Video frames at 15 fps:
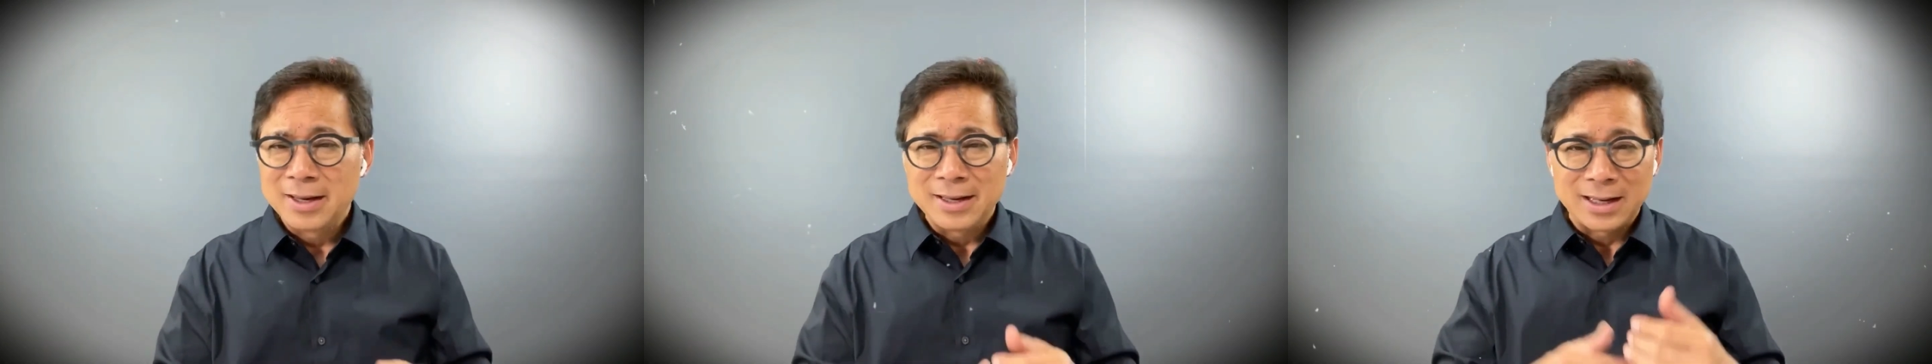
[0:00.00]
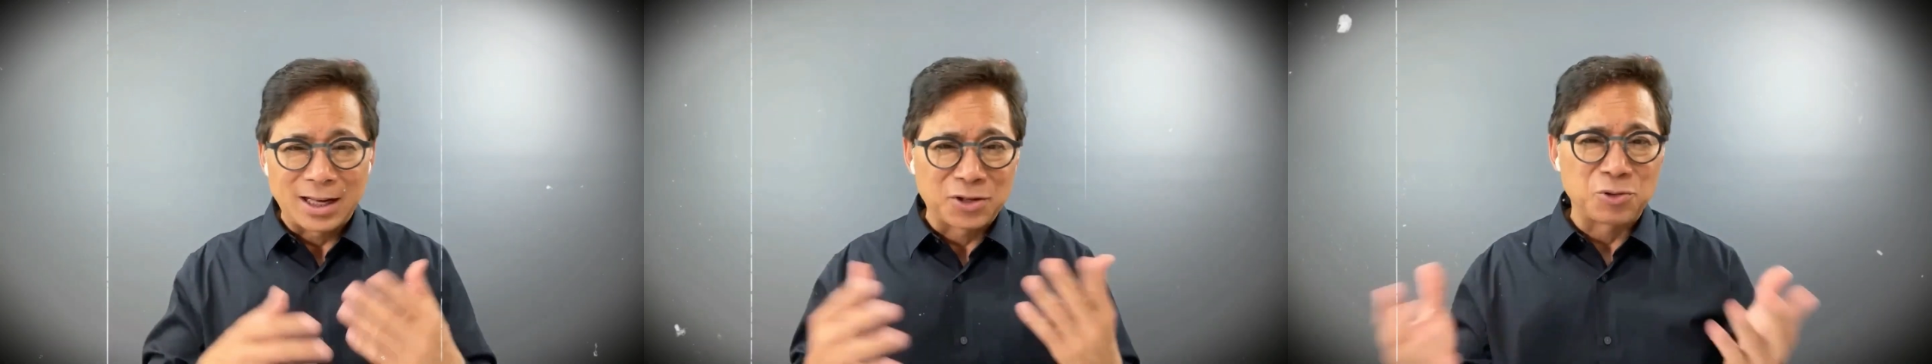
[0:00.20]

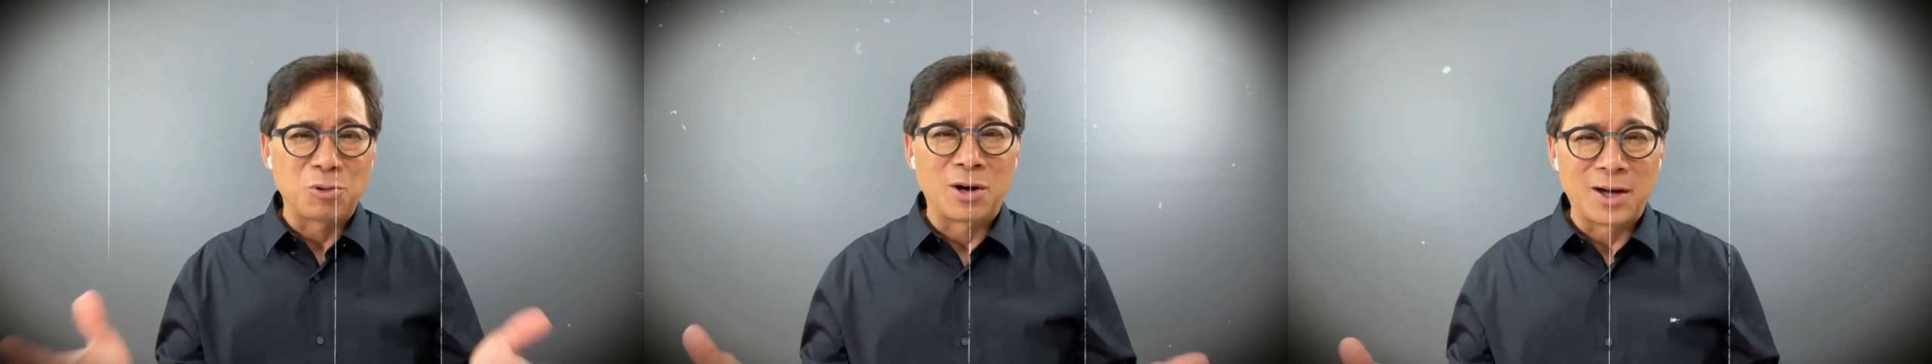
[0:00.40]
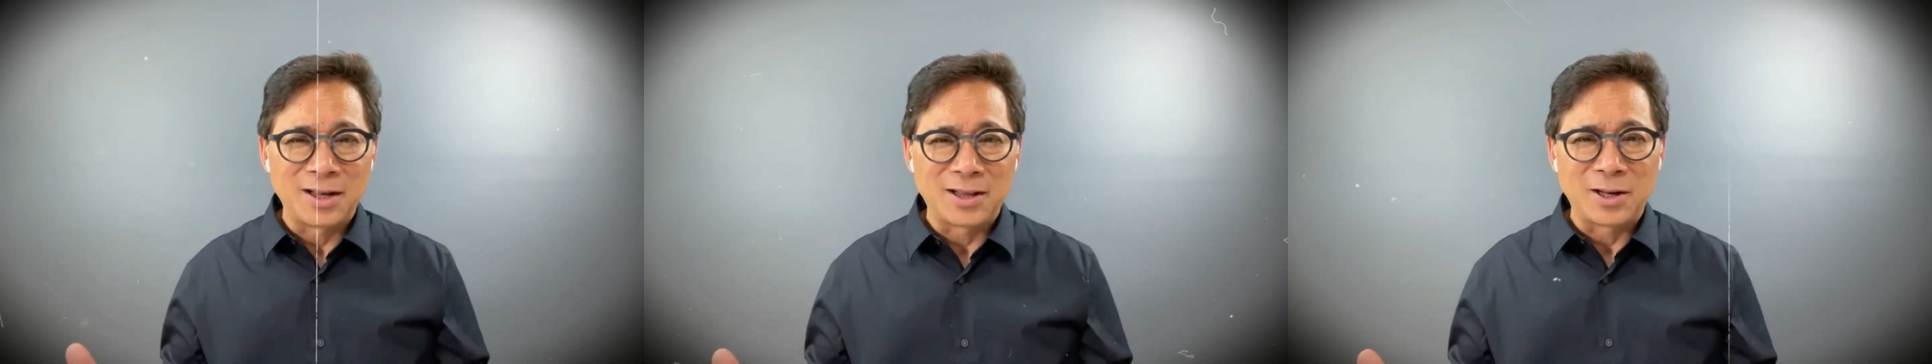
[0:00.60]
That's
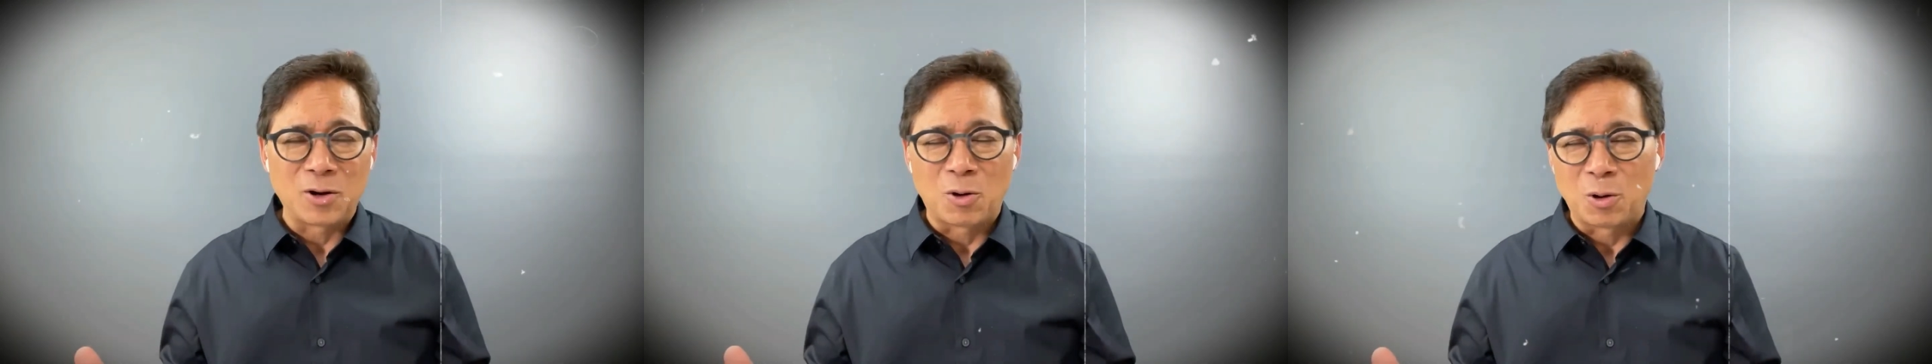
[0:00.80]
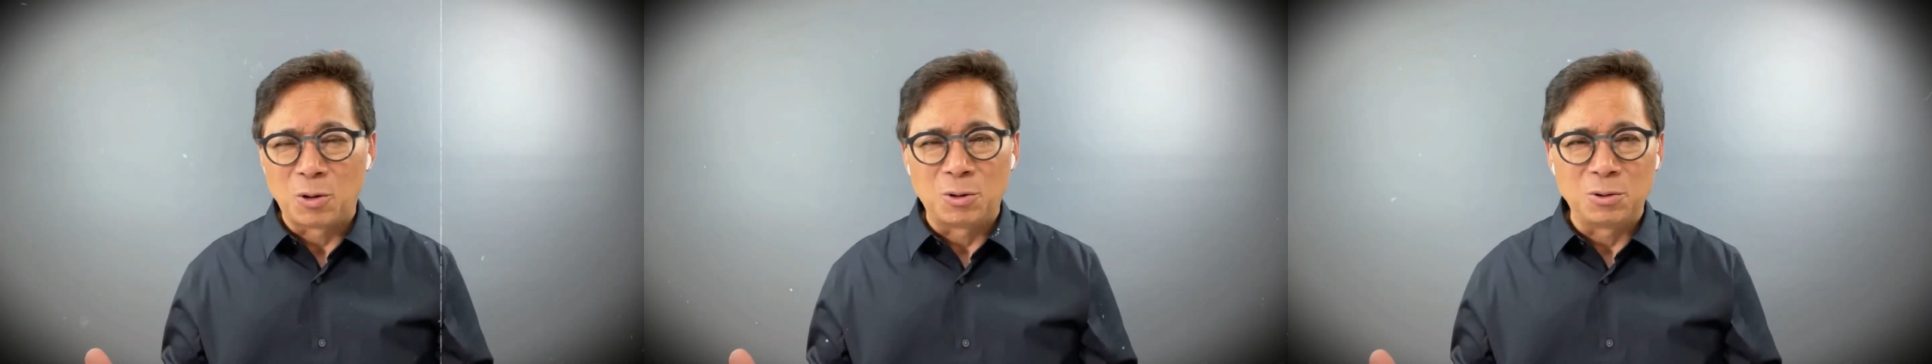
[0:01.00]
why the
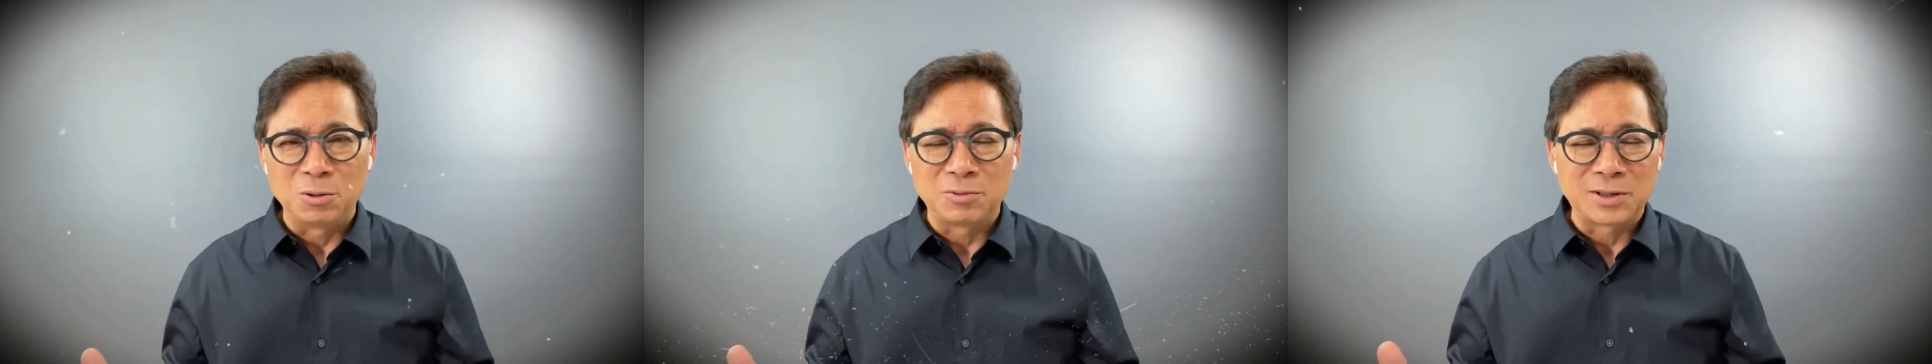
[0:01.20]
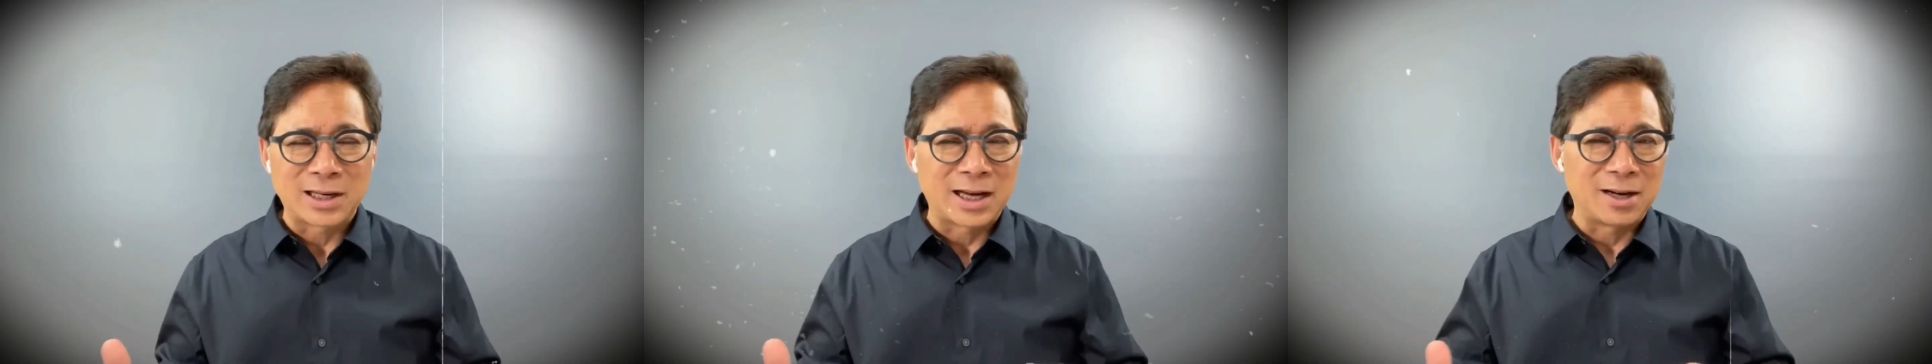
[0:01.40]

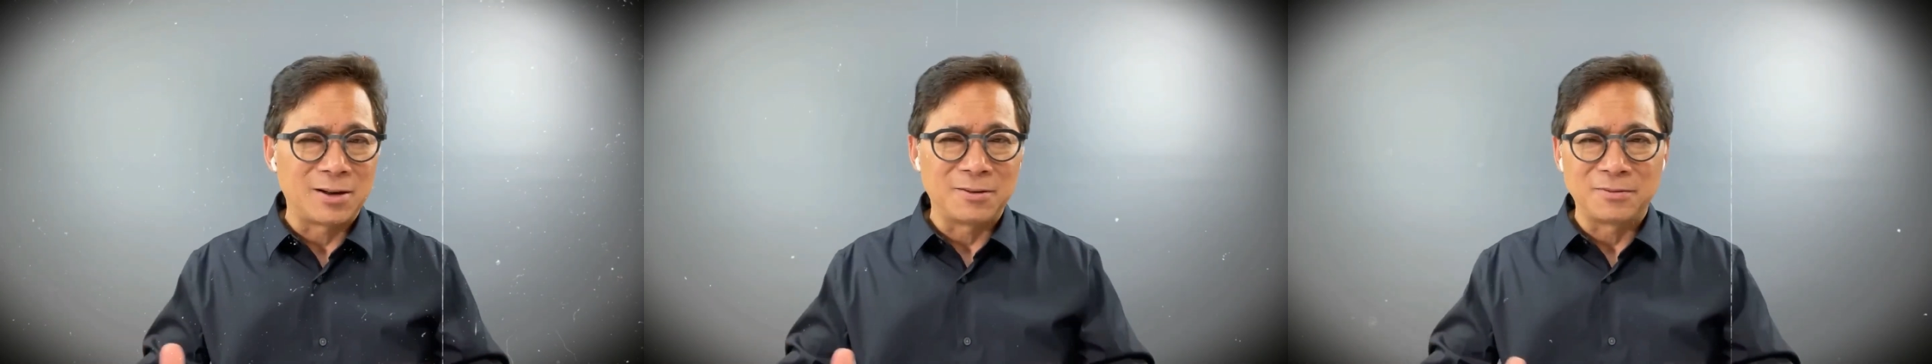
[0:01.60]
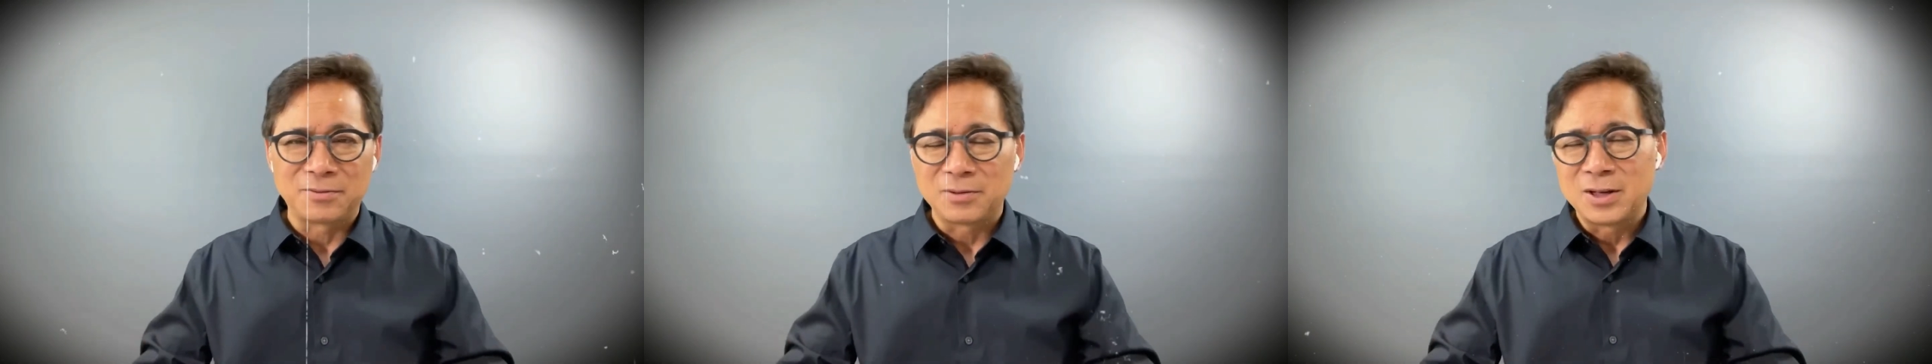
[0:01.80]
old kind
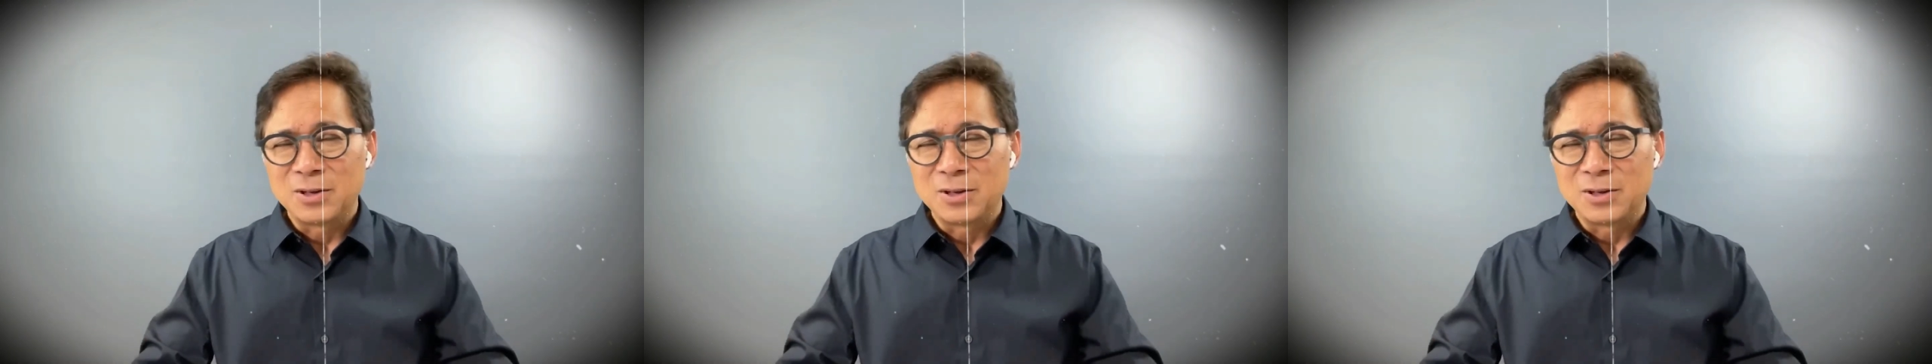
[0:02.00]
of